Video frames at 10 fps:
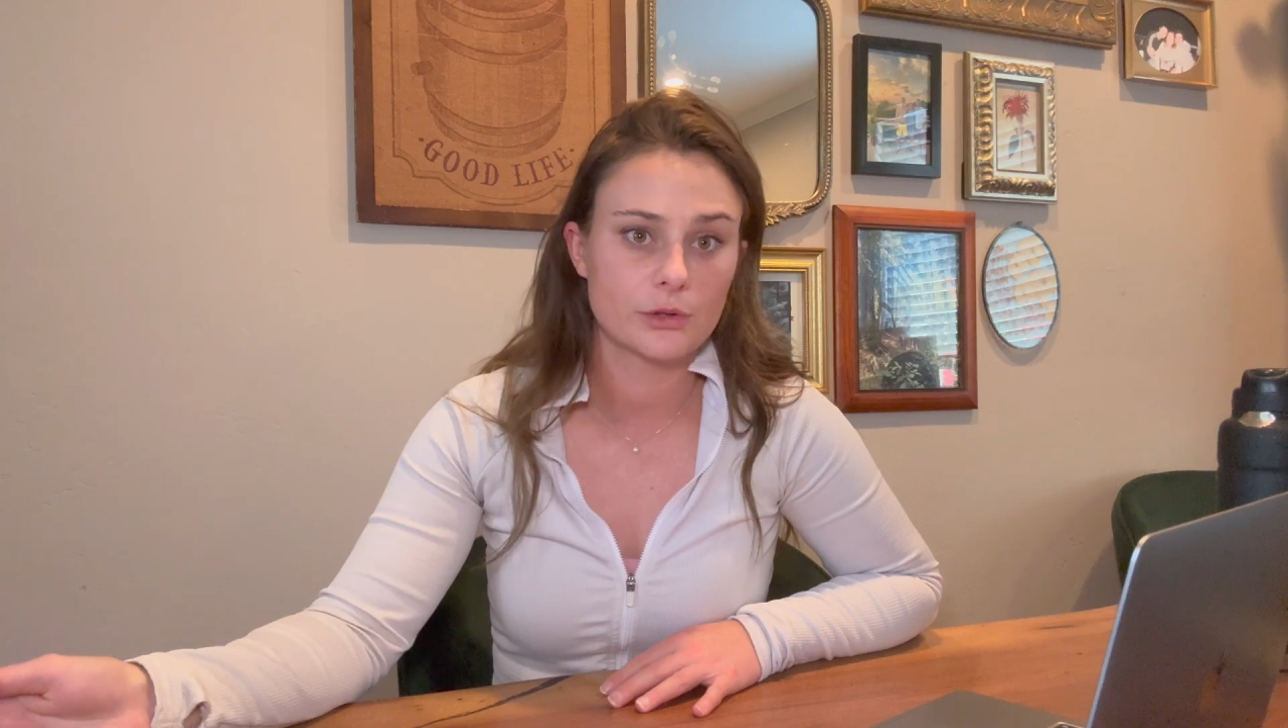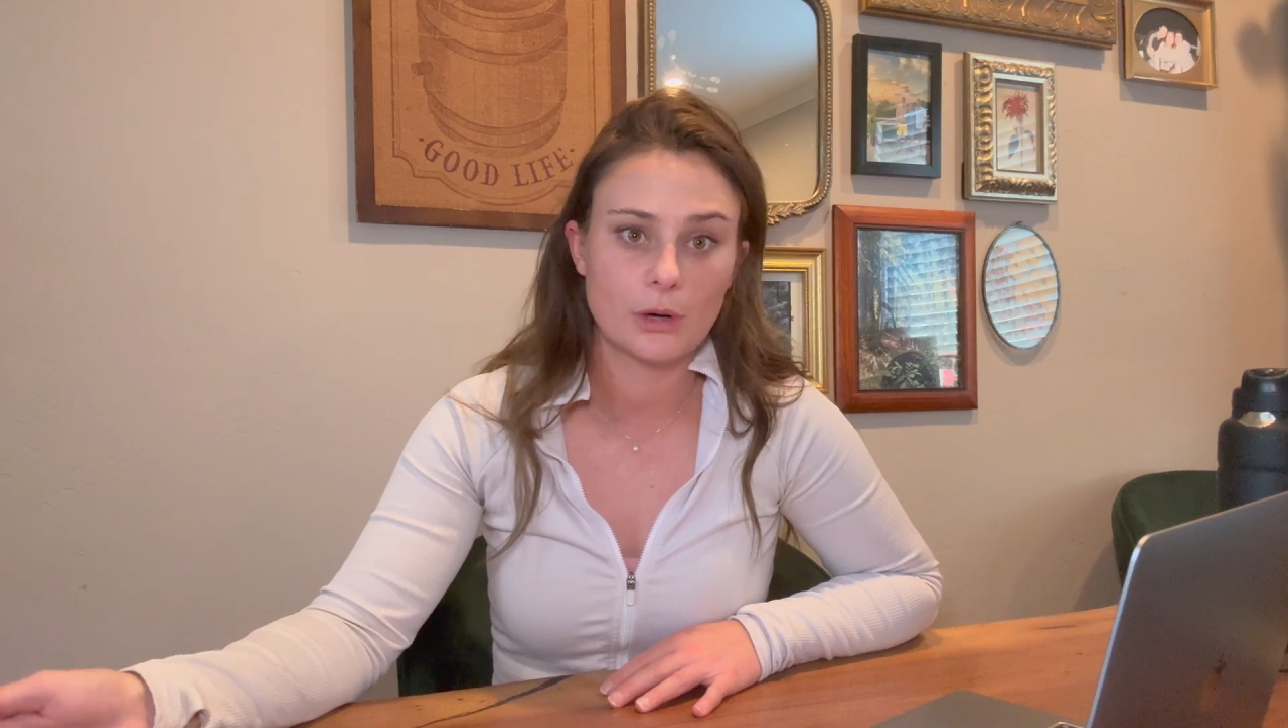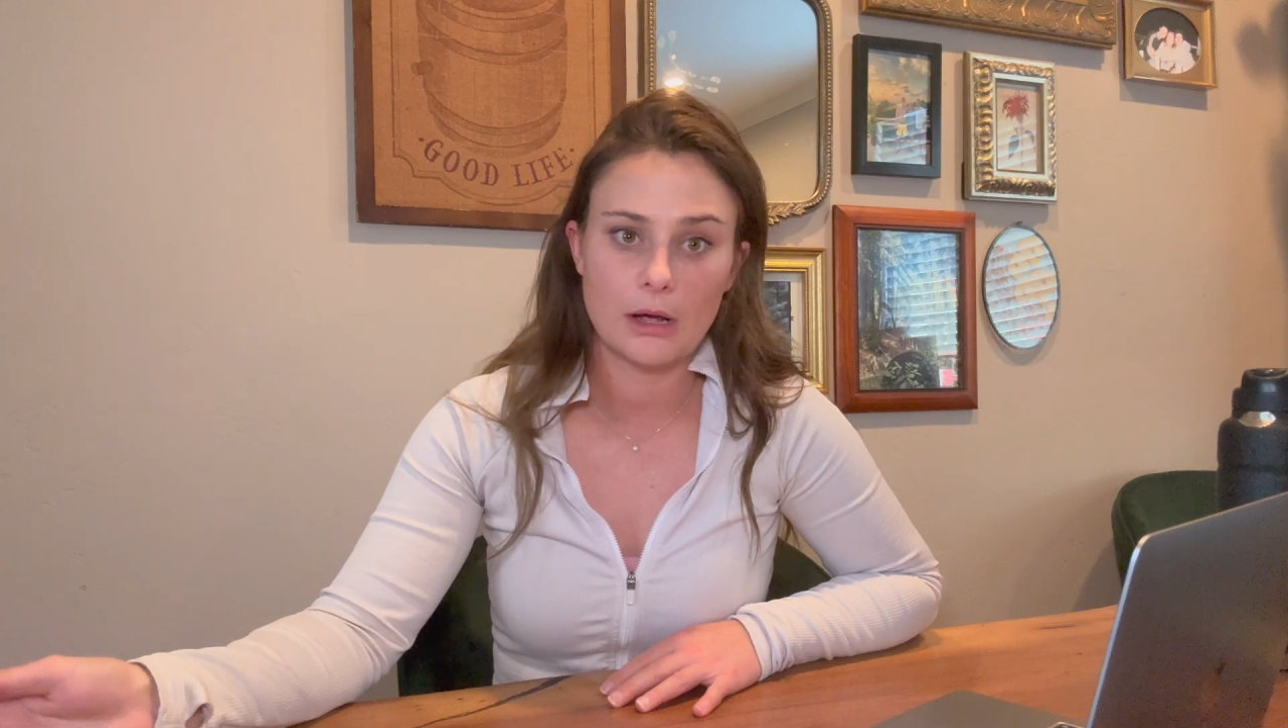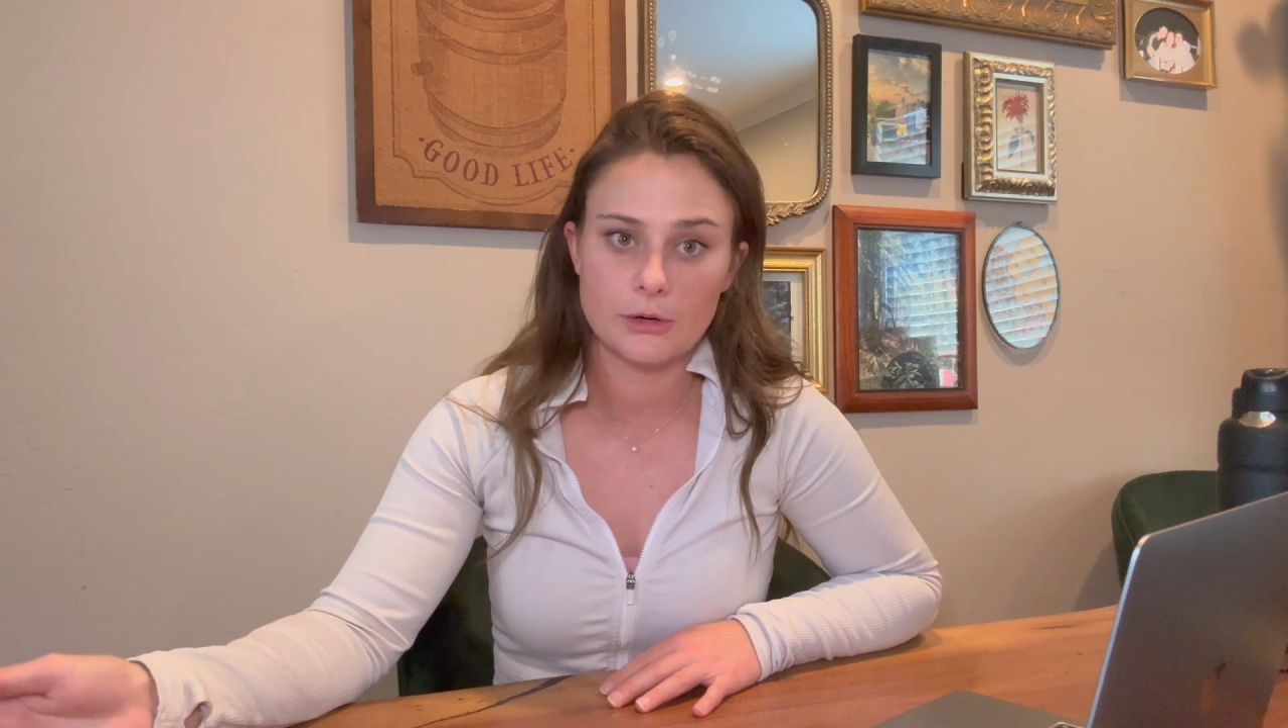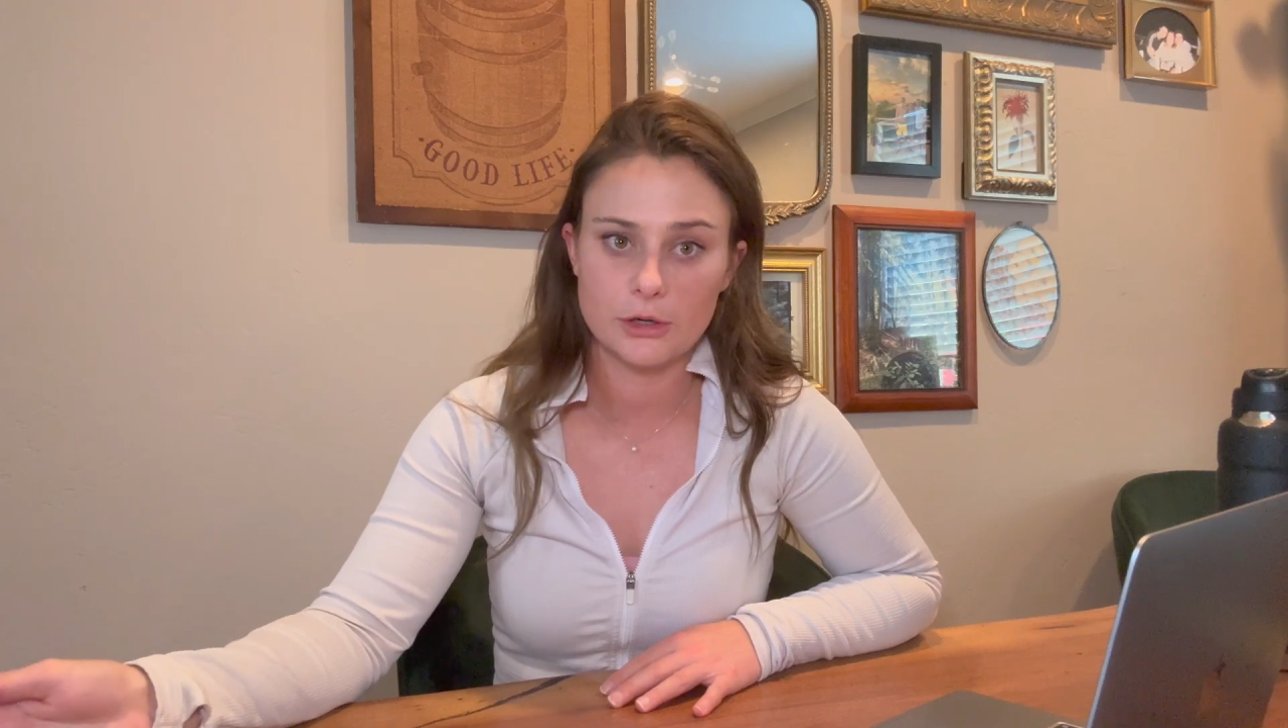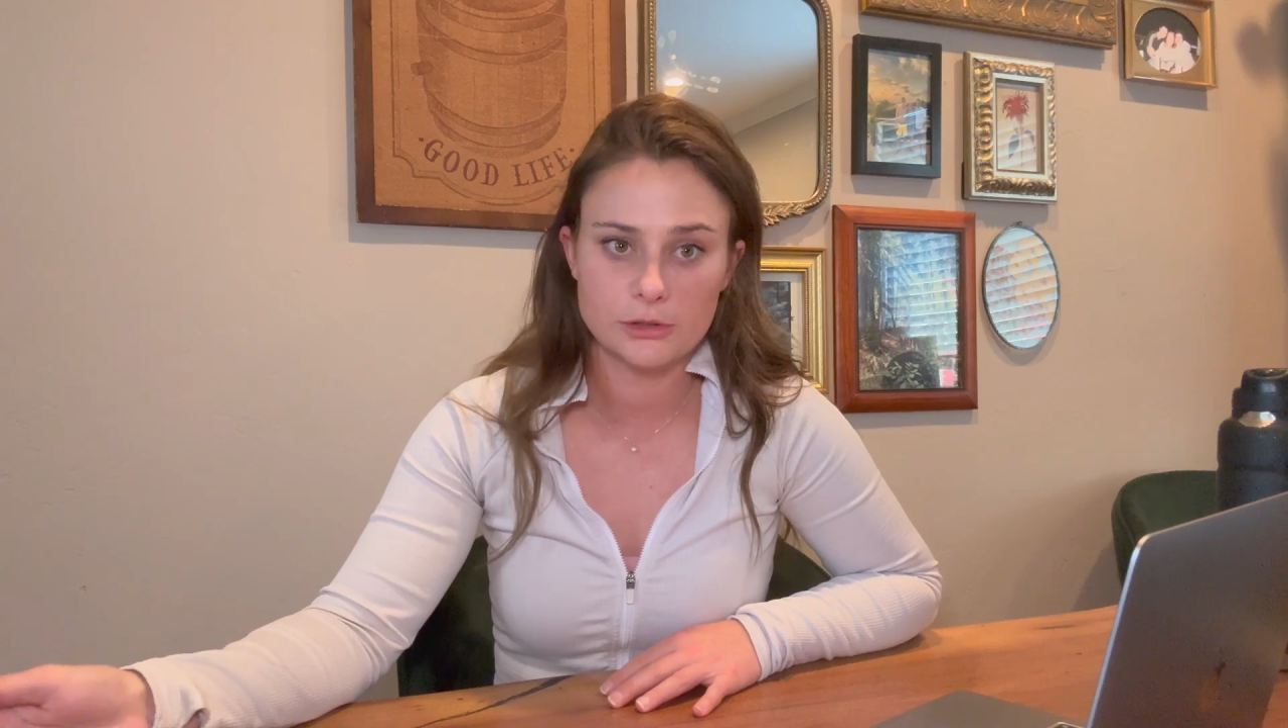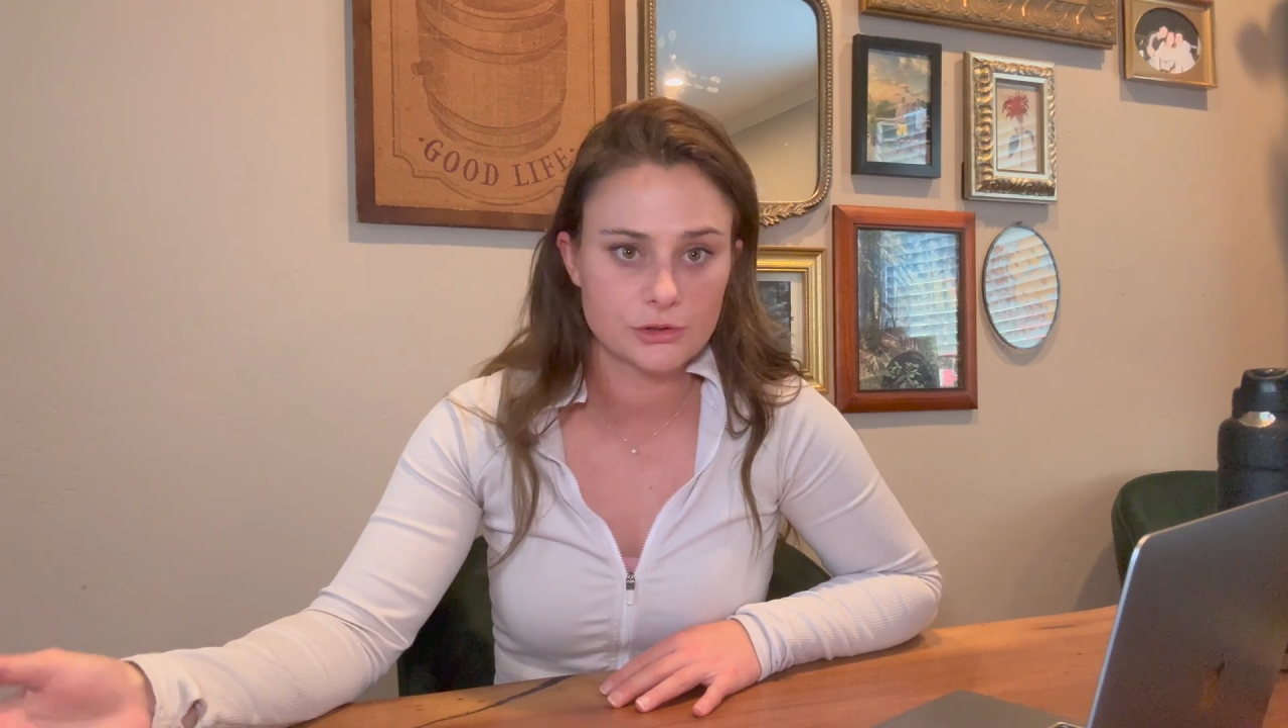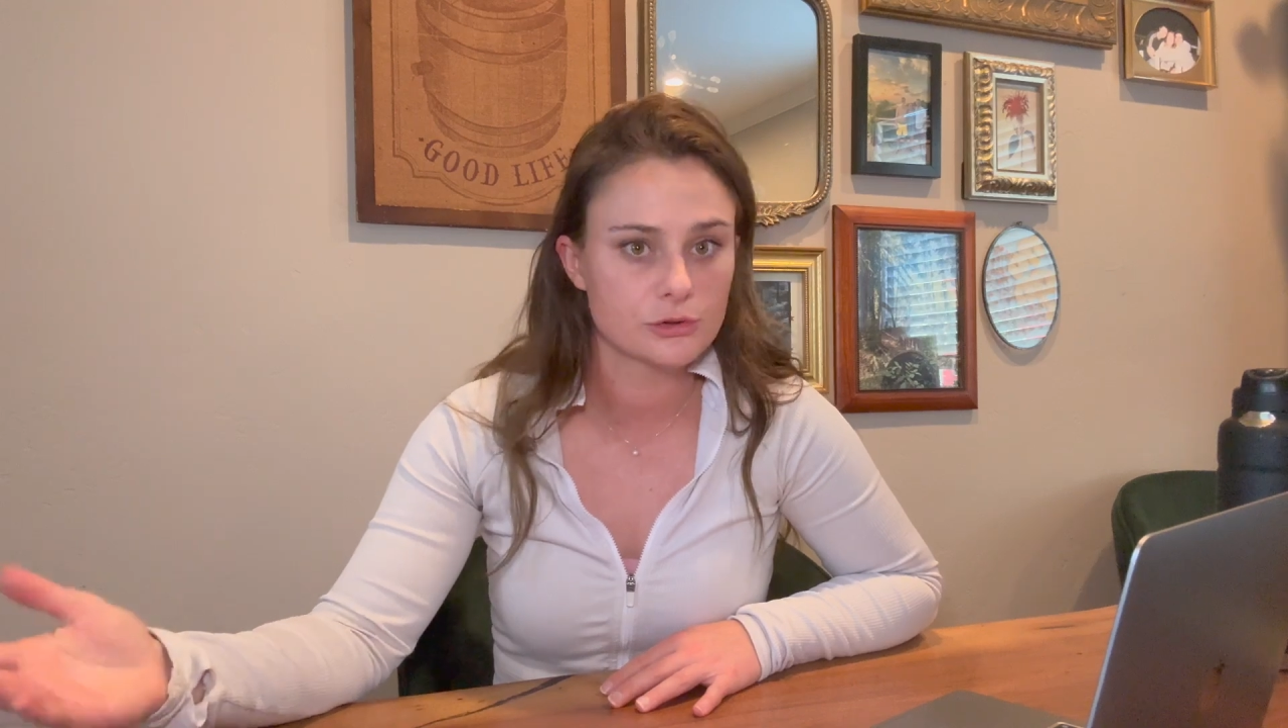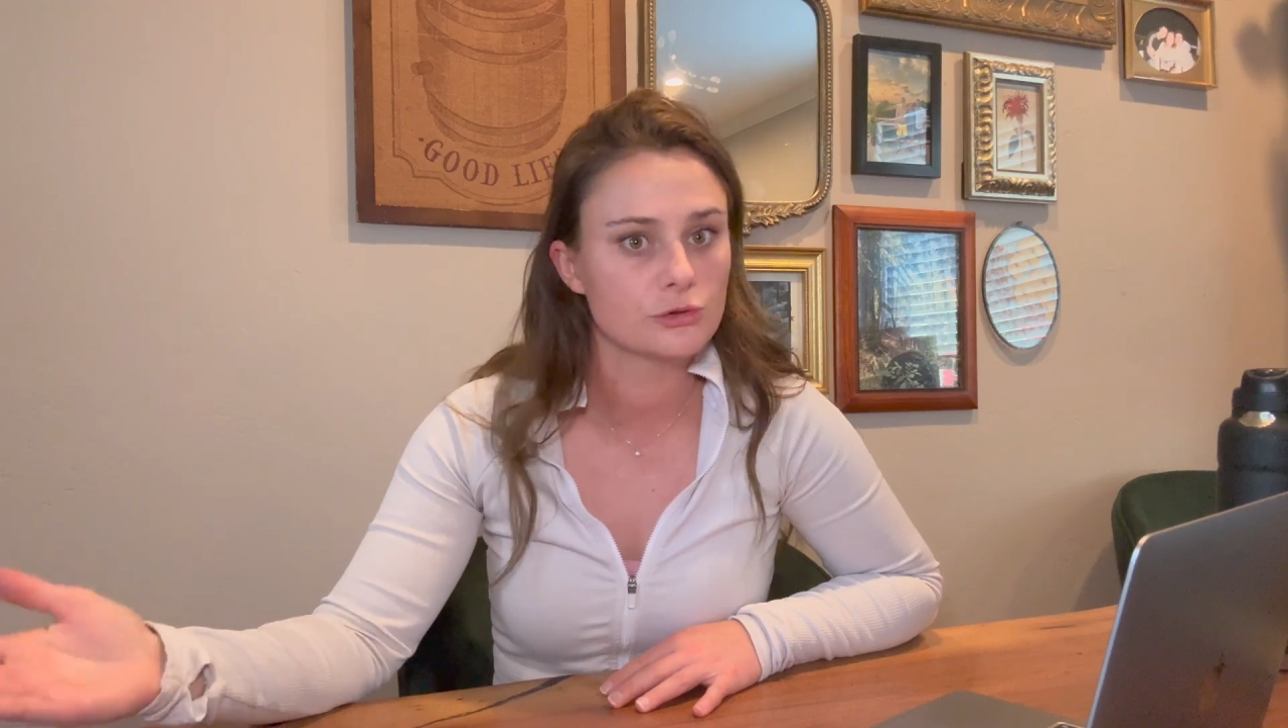ground hurts,